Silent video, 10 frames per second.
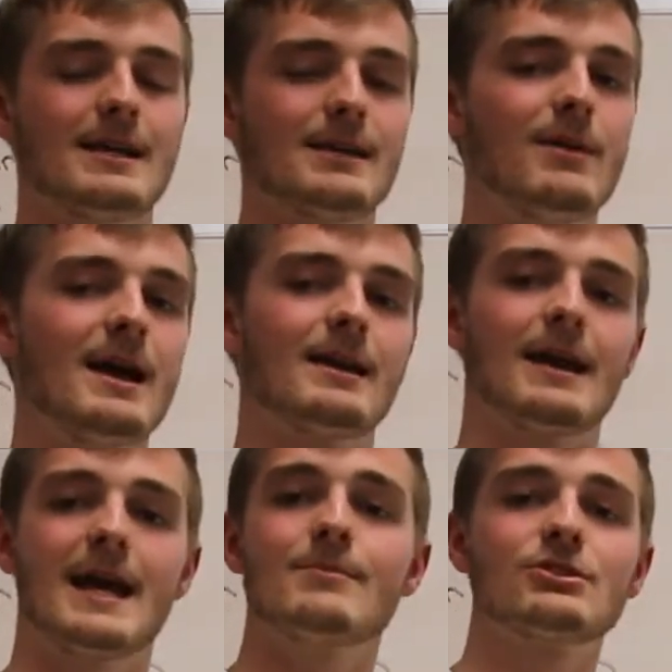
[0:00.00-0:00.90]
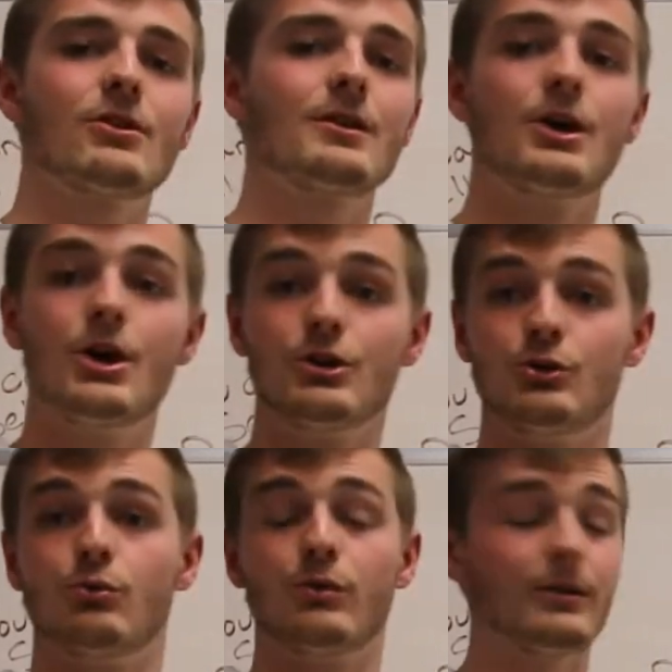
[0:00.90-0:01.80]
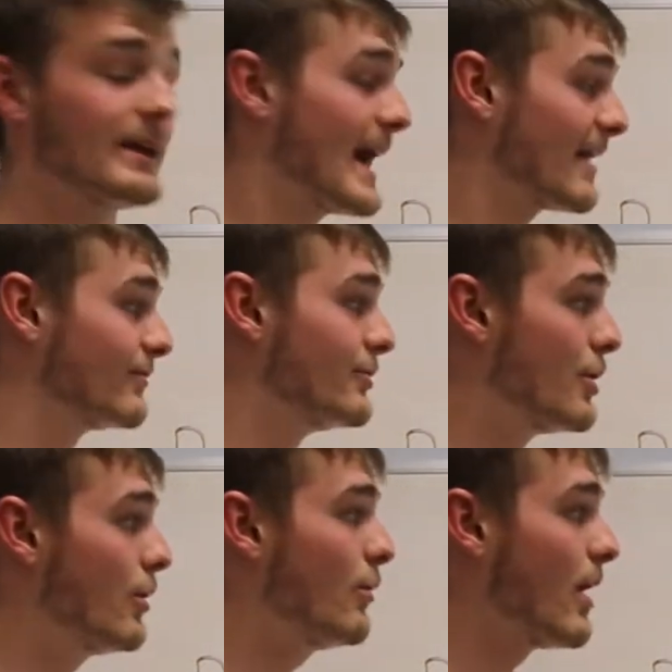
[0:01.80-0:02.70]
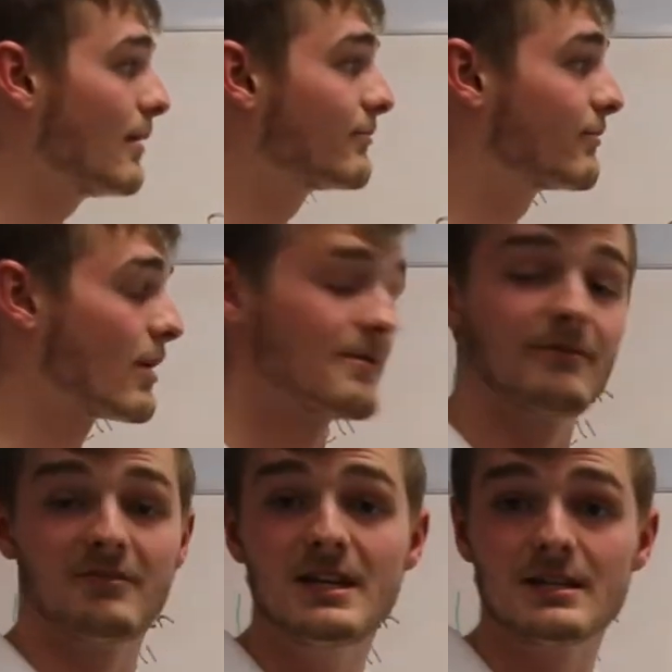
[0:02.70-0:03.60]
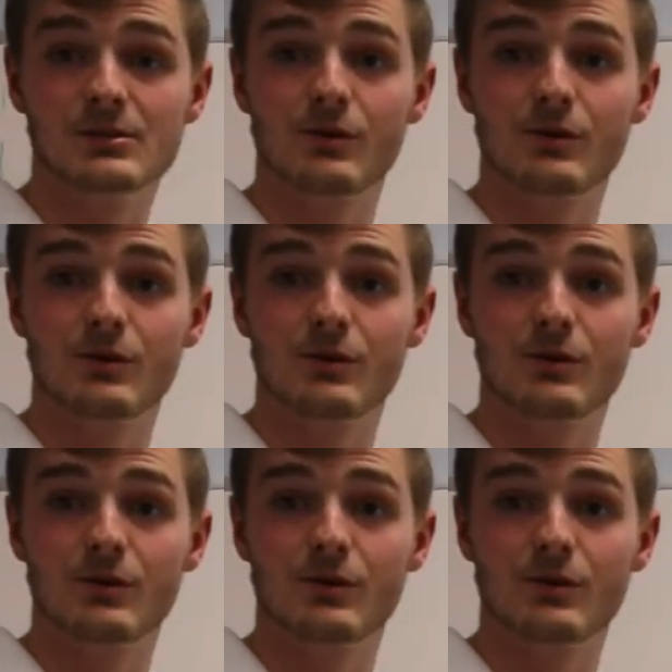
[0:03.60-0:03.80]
eBay and Amazon, you really have no upfront fees,